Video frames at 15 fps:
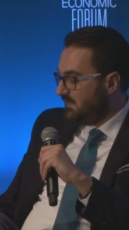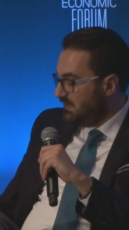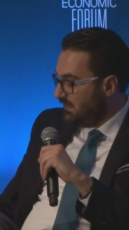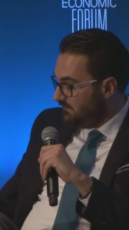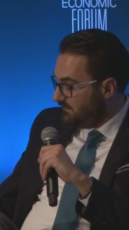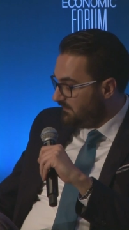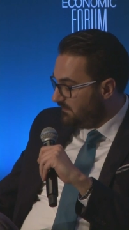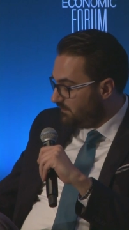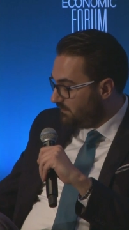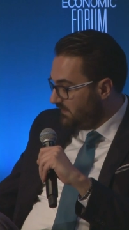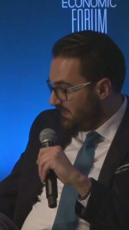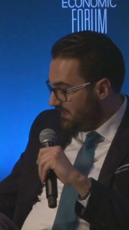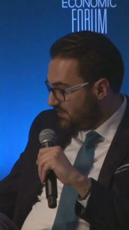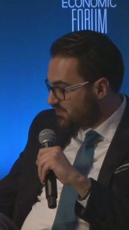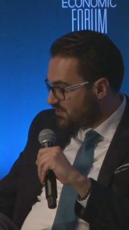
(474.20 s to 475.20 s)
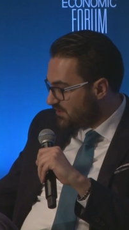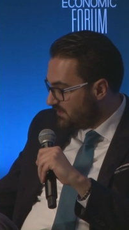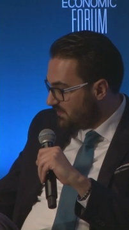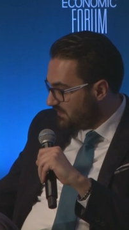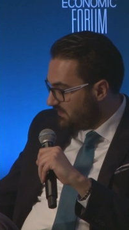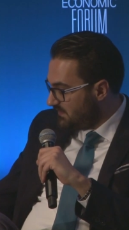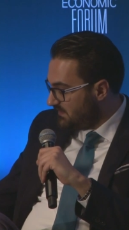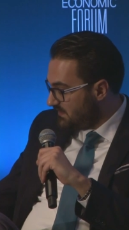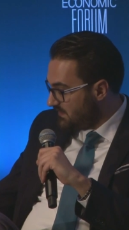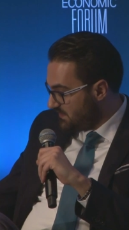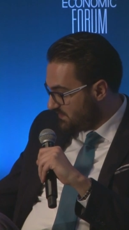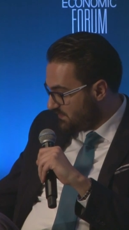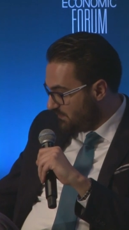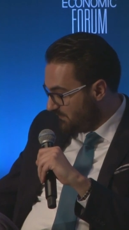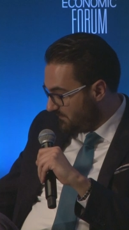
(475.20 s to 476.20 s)
in nature, there
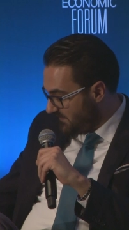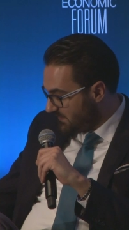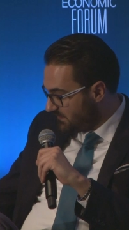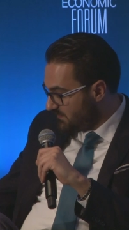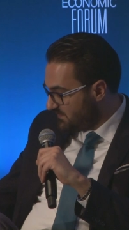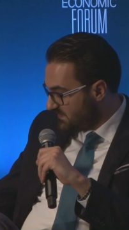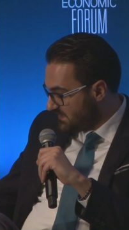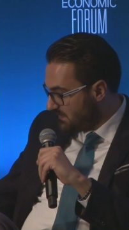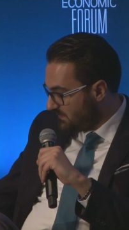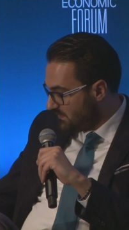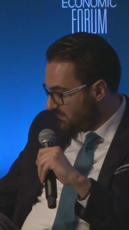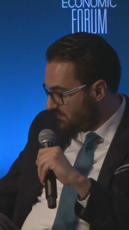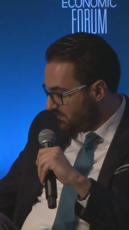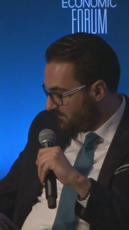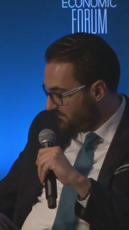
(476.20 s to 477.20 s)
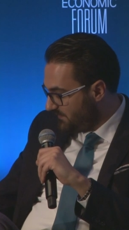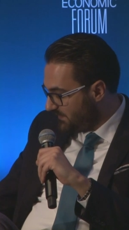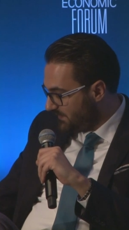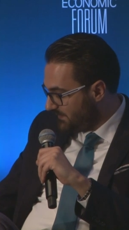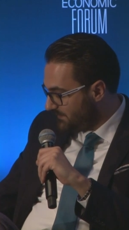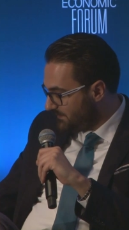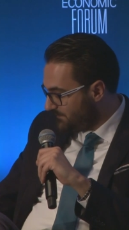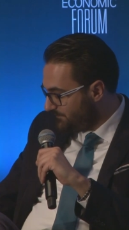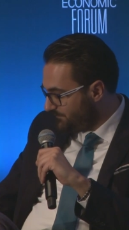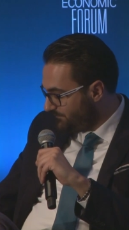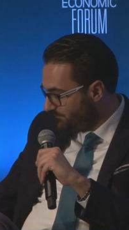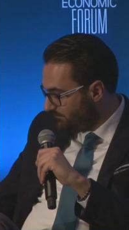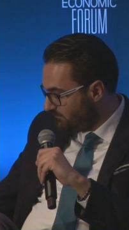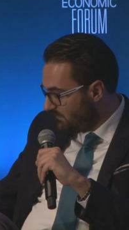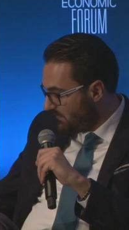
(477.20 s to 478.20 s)
is no vacuum. Someone will fill it.
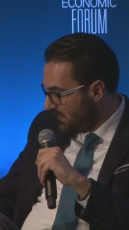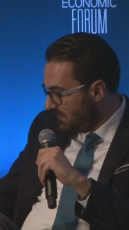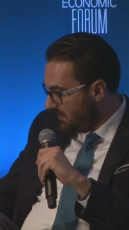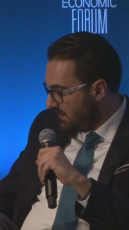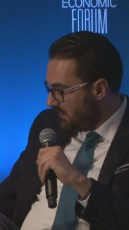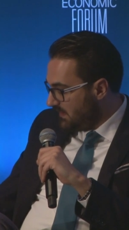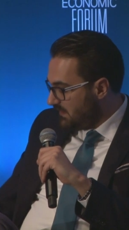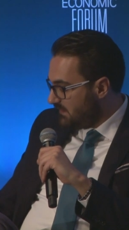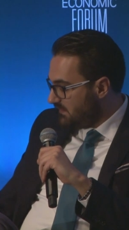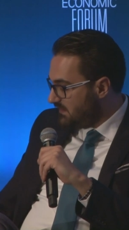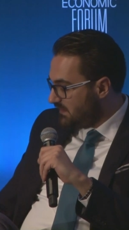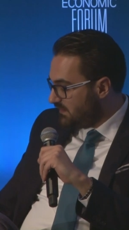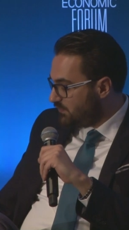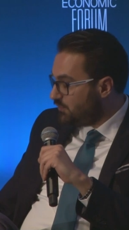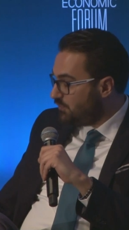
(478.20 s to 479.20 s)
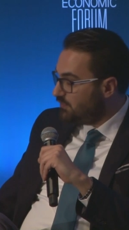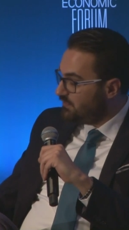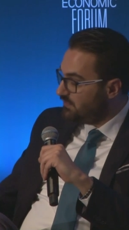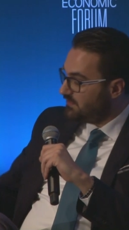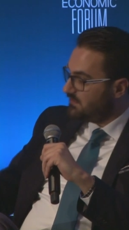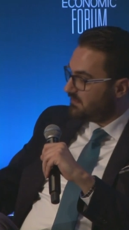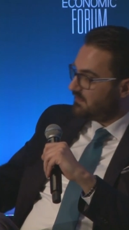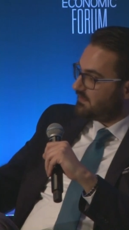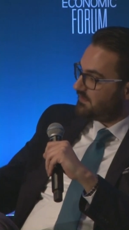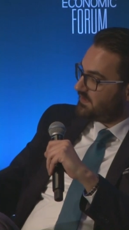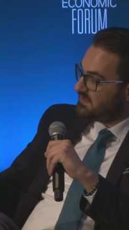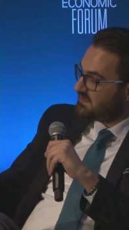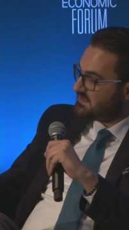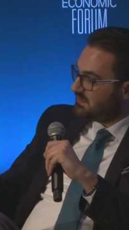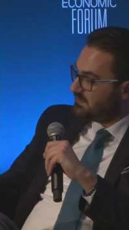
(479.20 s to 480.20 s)
The two
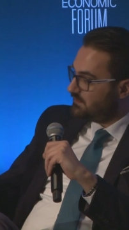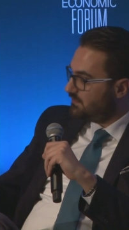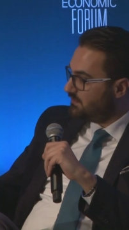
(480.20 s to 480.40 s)
things that